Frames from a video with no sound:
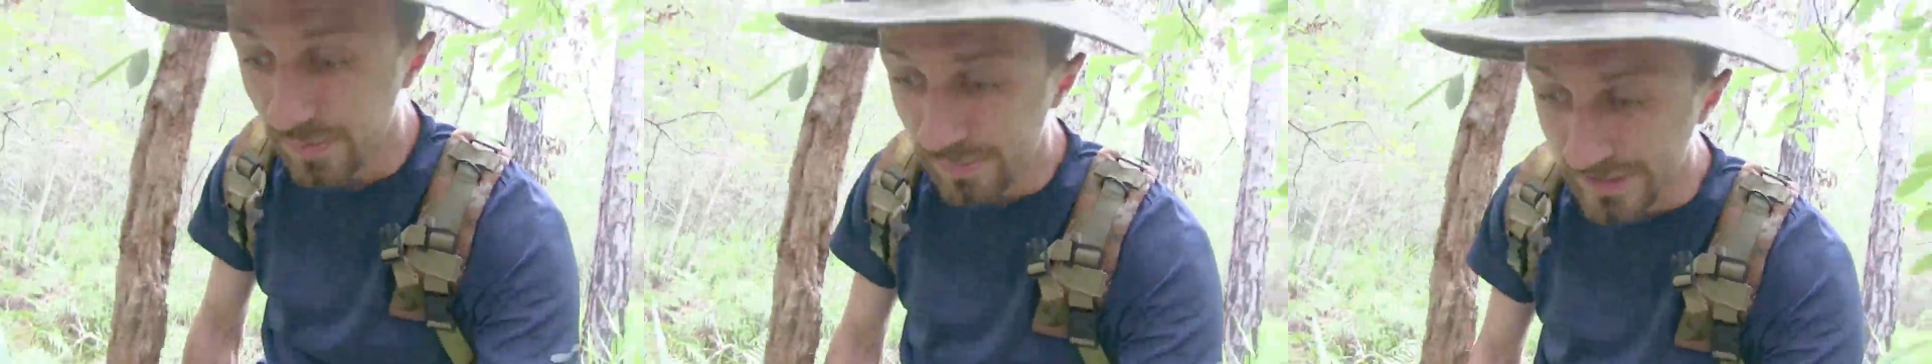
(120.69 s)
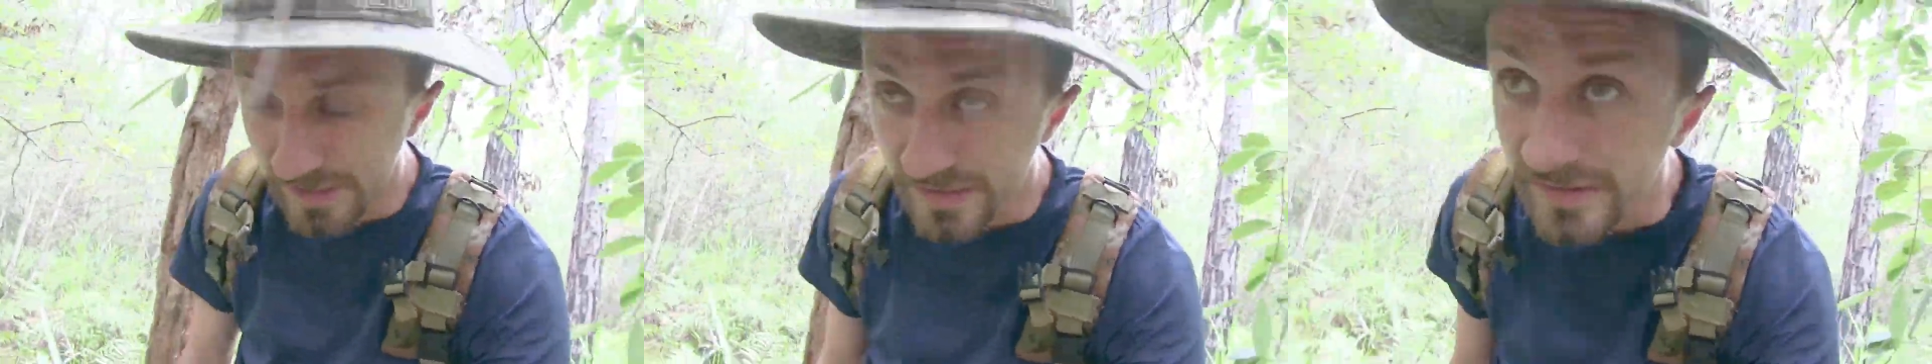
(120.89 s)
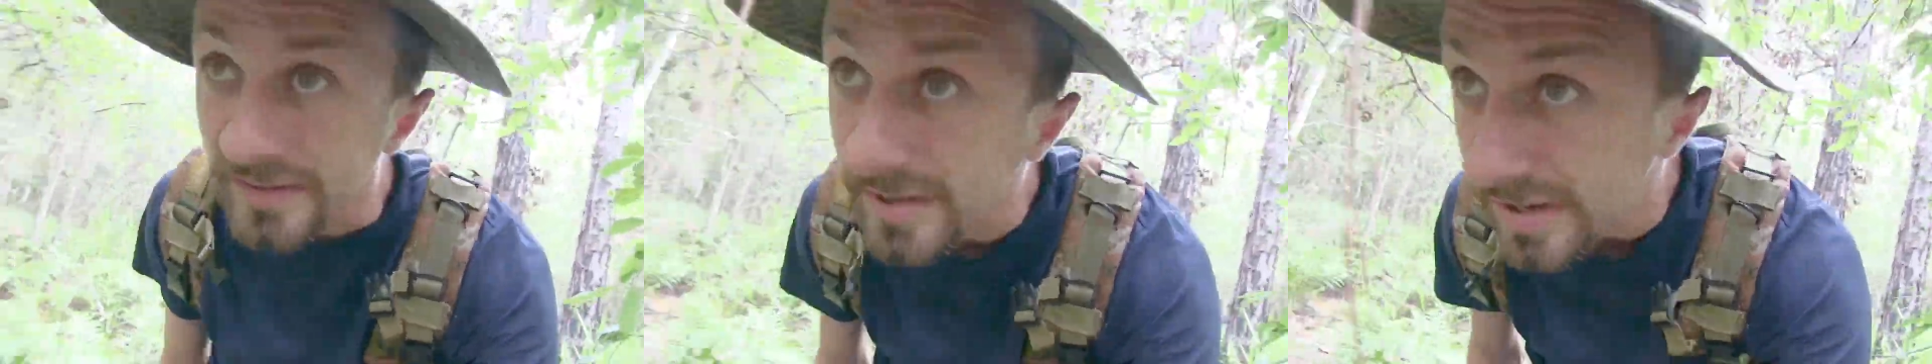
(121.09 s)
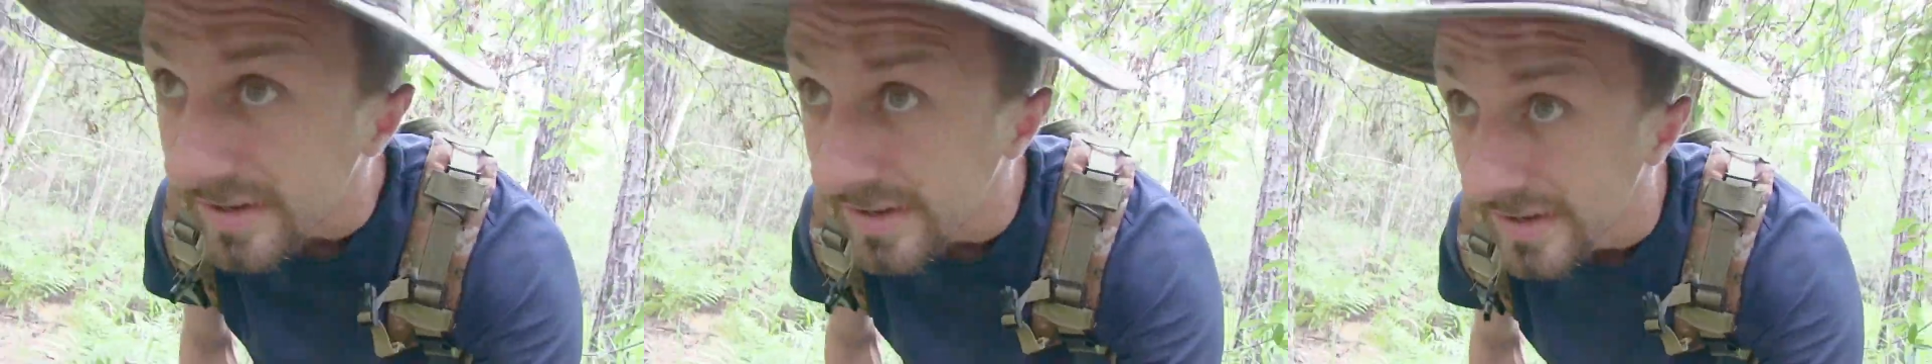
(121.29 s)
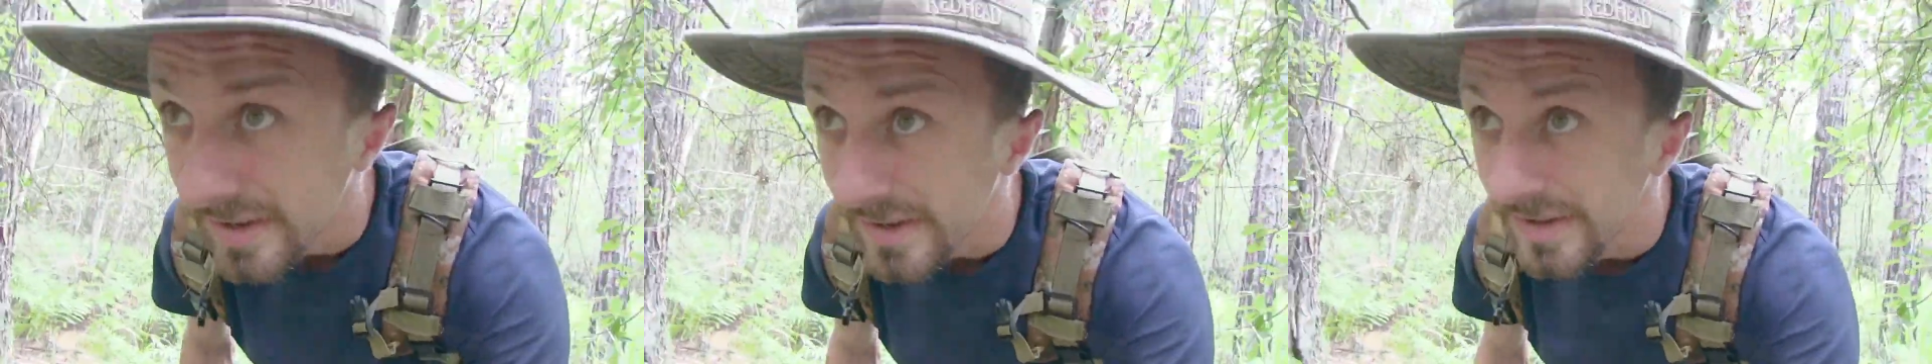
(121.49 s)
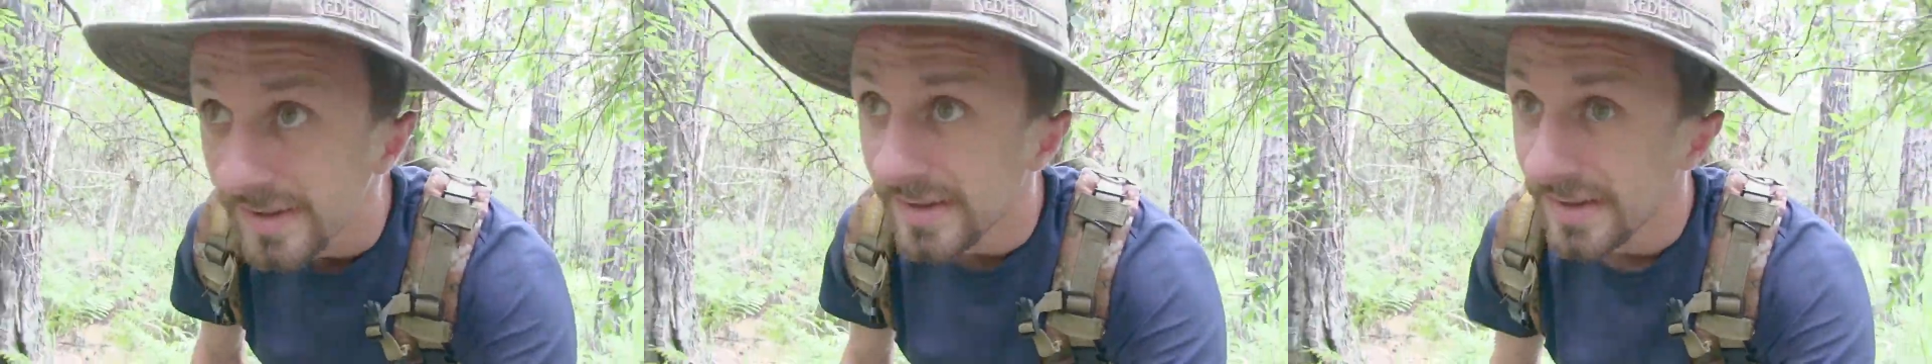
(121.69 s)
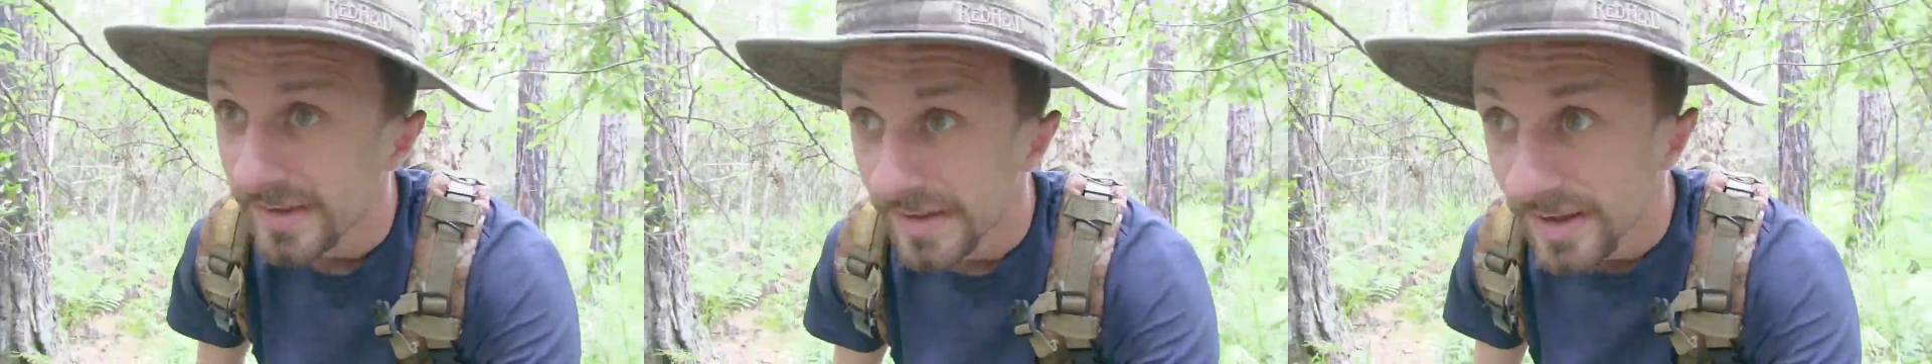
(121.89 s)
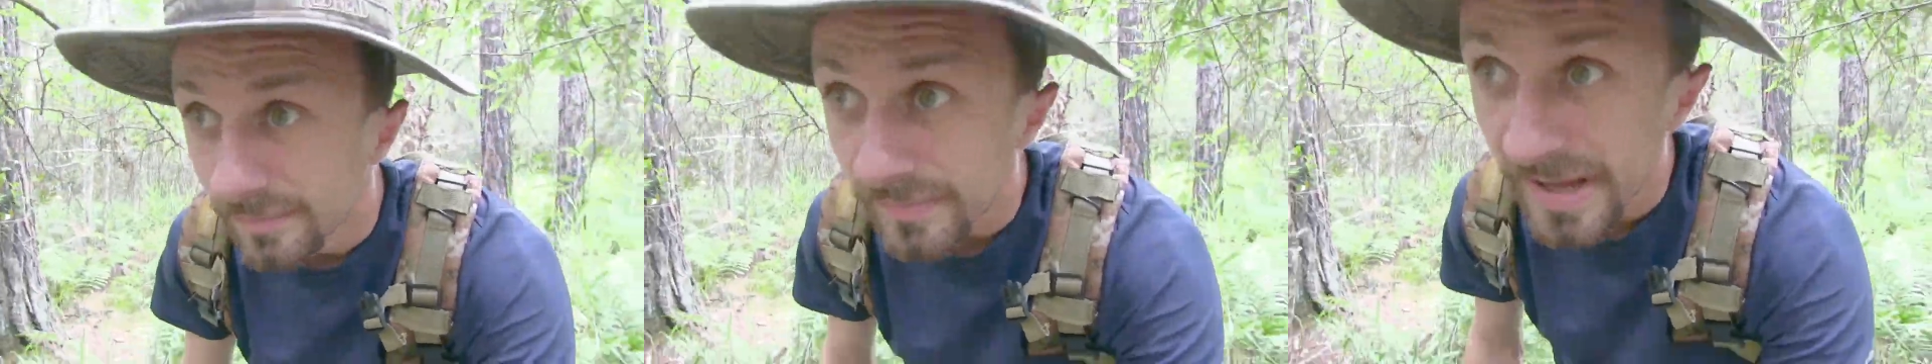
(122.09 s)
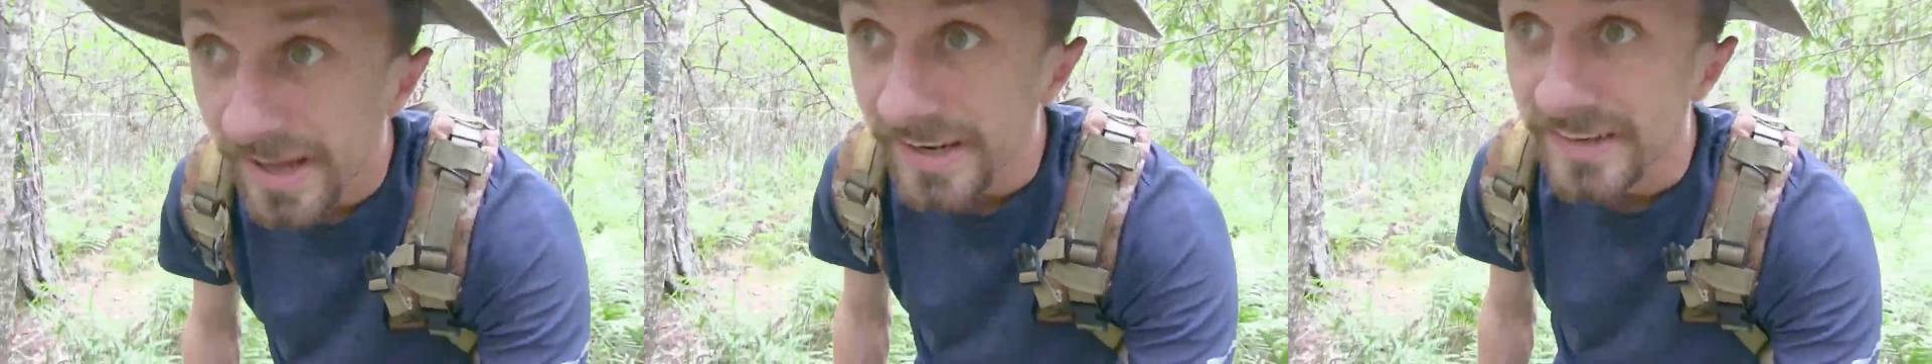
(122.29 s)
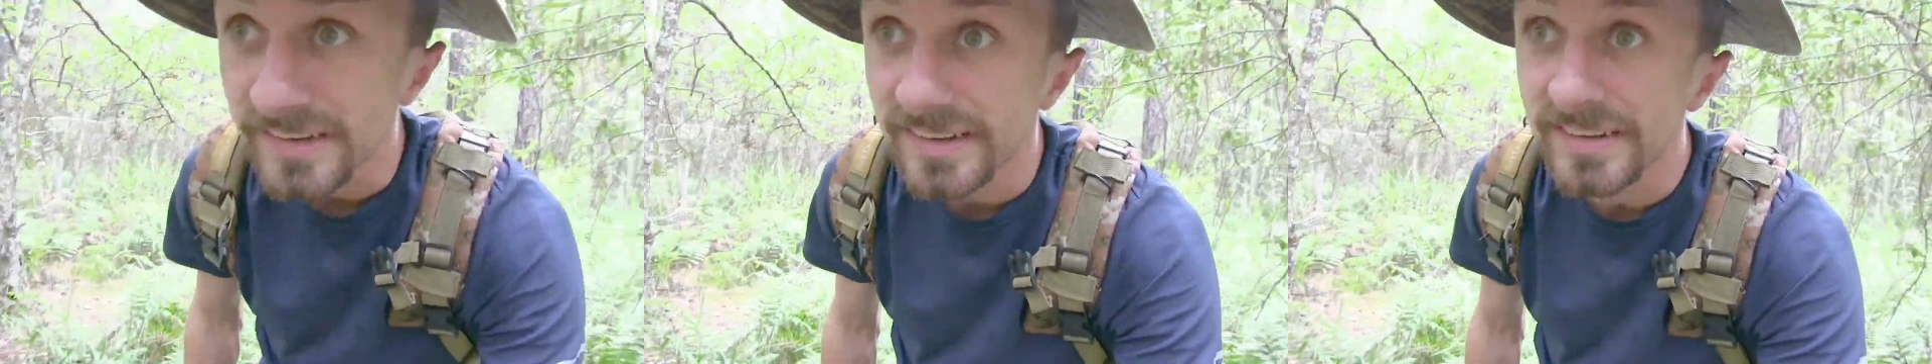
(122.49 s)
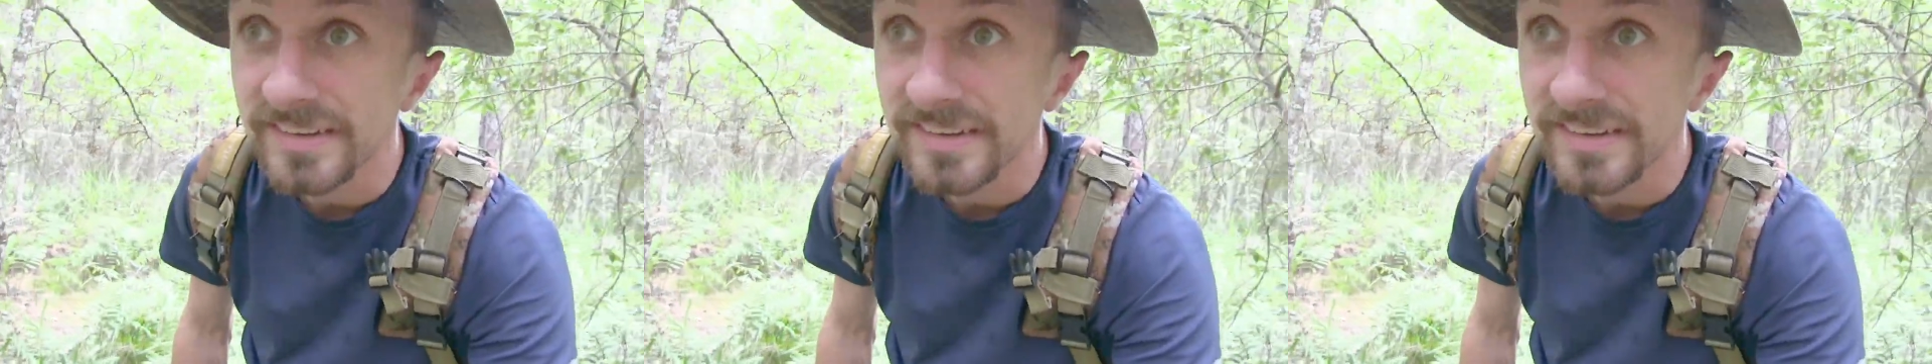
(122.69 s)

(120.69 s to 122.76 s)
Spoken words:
because I'm not in